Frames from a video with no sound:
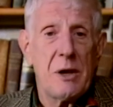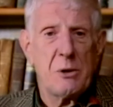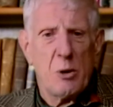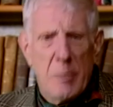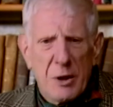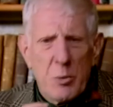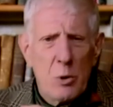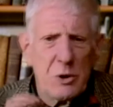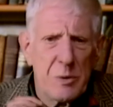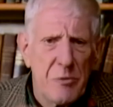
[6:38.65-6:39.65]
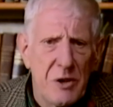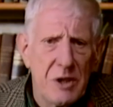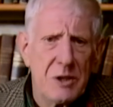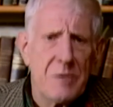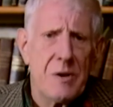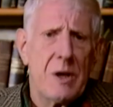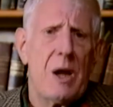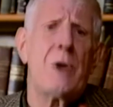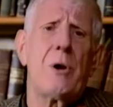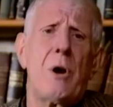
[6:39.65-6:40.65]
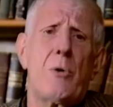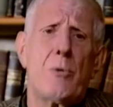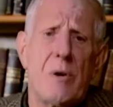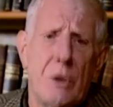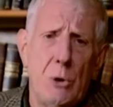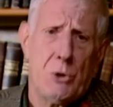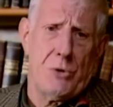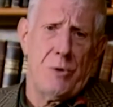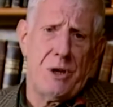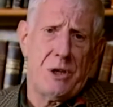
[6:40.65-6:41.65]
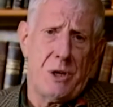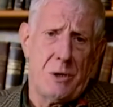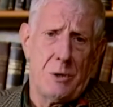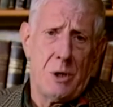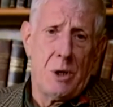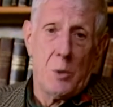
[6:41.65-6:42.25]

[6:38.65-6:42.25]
they took a much more subversive and revolutionary turn,